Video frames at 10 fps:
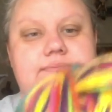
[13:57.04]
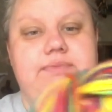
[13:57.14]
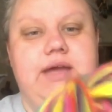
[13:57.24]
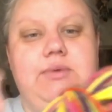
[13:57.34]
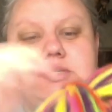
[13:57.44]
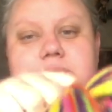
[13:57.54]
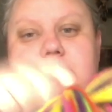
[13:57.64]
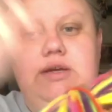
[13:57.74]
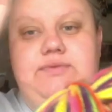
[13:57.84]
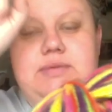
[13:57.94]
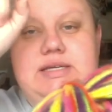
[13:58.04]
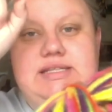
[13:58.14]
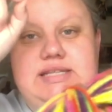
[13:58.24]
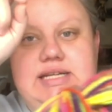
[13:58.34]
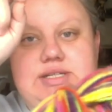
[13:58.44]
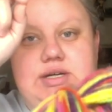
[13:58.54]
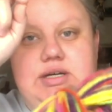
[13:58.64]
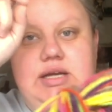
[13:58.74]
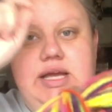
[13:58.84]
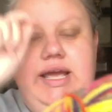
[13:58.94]
I was pulling from the
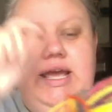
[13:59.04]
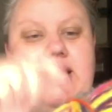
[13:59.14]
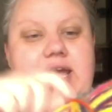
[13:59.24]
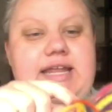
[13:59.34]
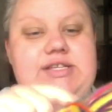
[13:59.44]
center, and it